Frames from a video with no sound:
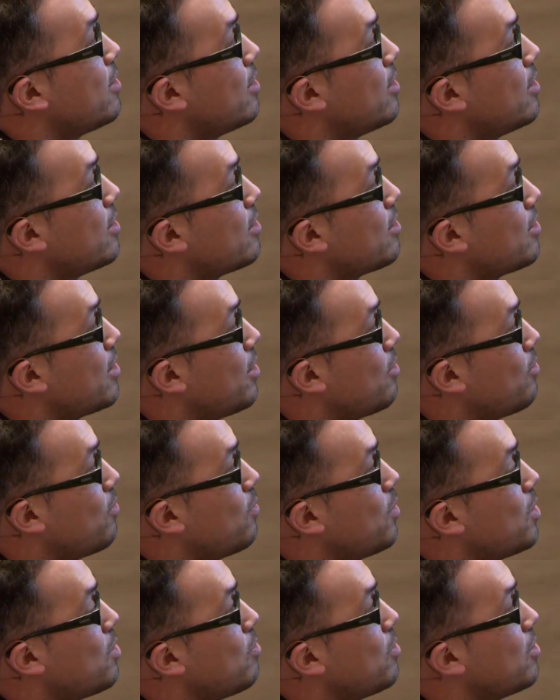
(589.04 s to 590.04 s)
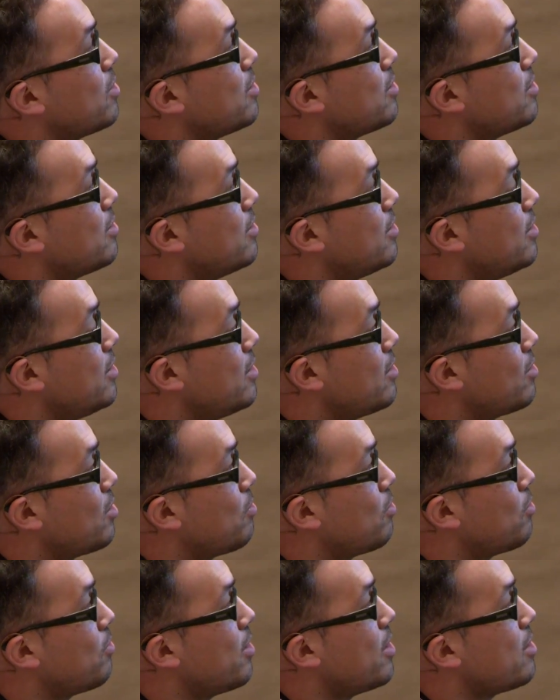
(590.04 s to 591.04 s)
like, what about these
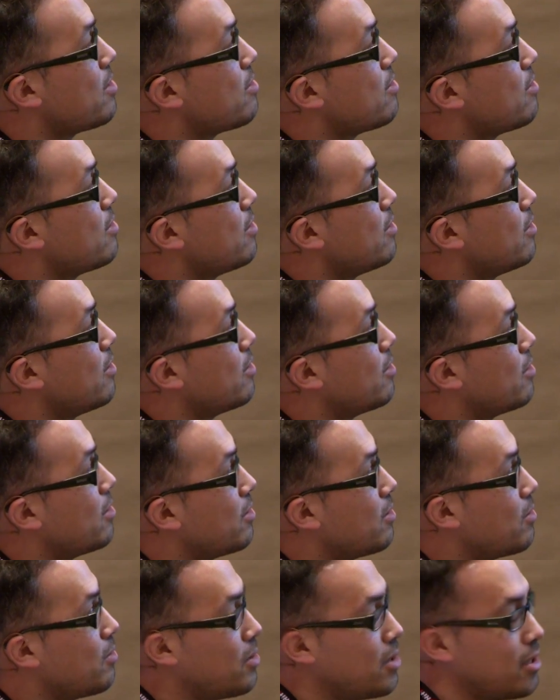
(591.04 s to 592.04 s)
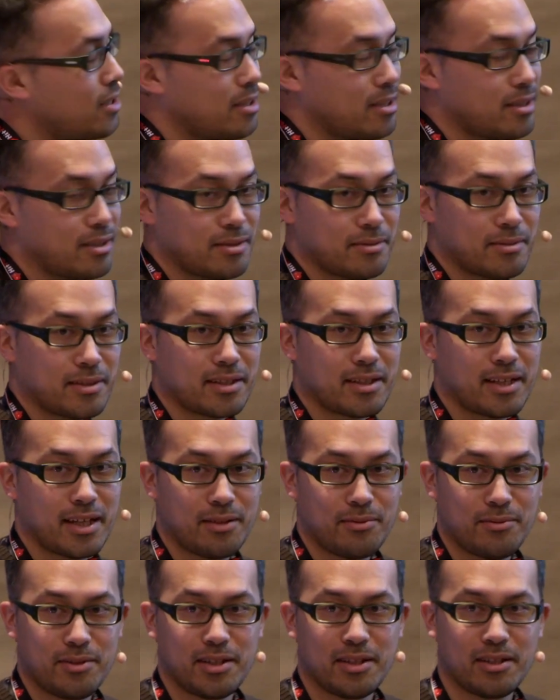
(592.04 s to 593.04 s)
operations here?
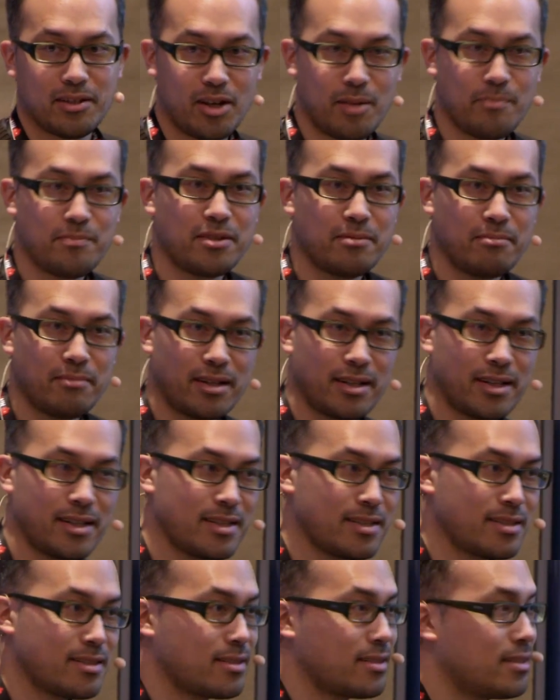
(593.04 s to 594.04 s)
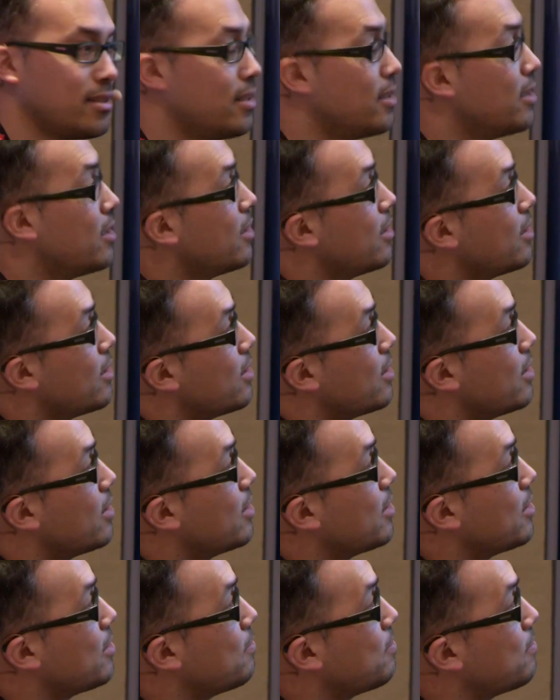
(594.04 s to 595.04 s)
Can we optimize?
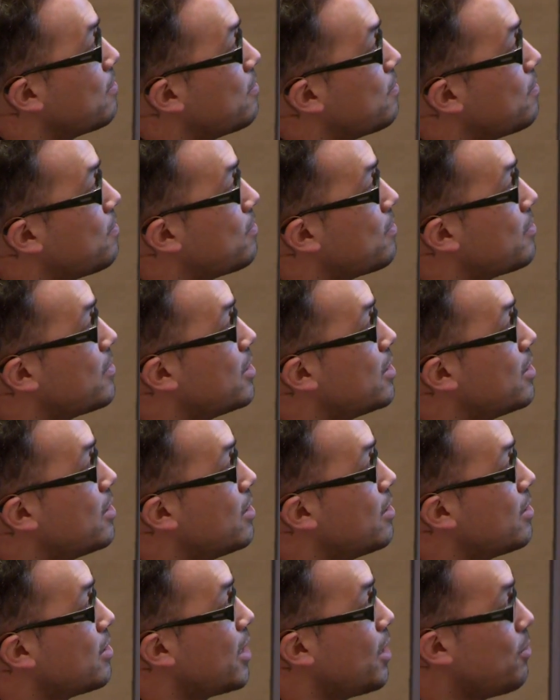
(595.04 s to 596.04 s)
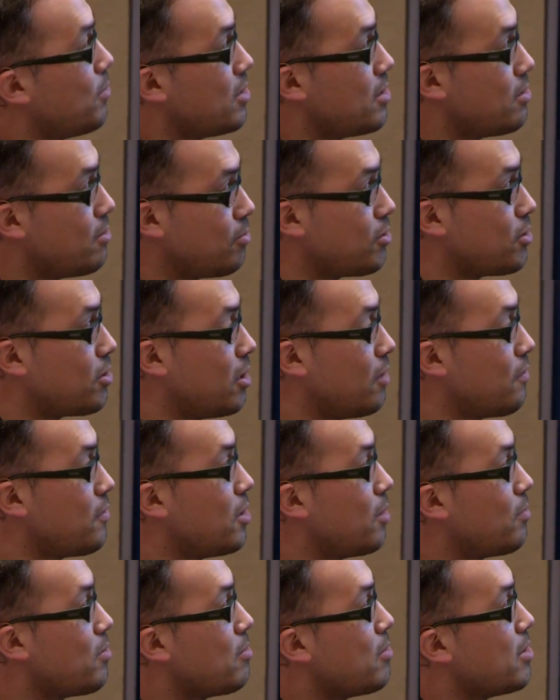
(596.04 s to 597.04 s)
Can we solve
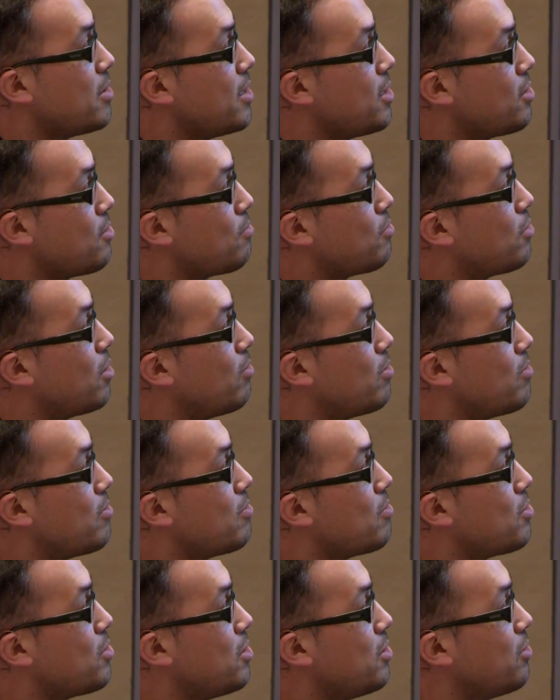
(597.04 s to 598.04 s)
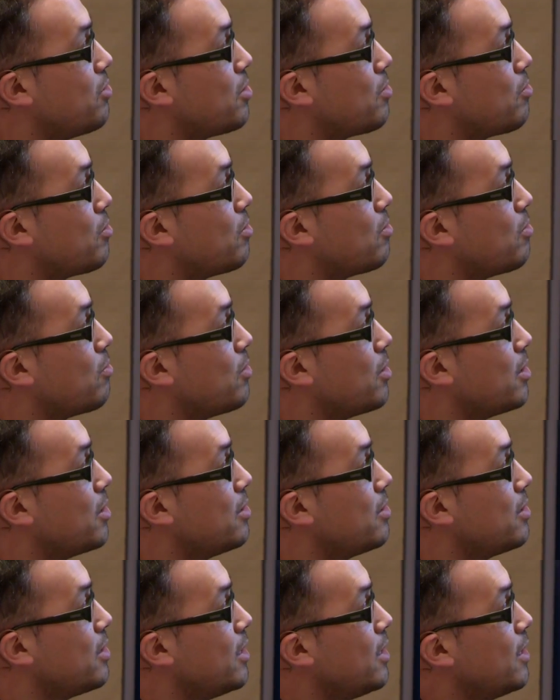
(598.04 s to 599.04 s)
the optimization problem as a machine learning problem
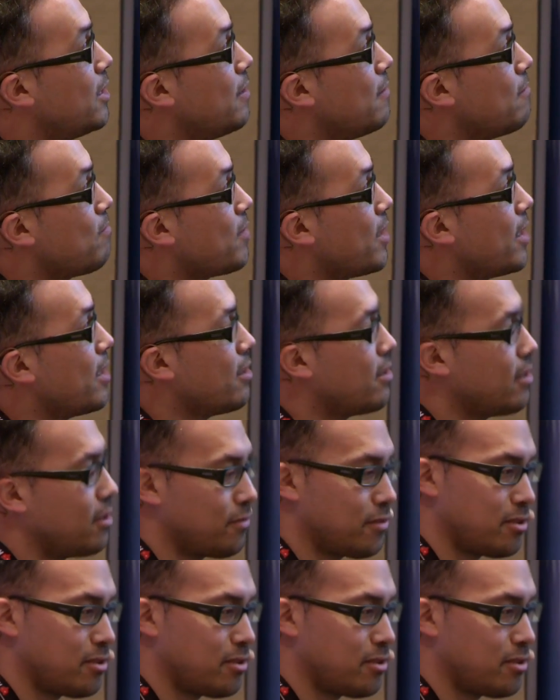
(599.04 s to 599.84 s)
well? And of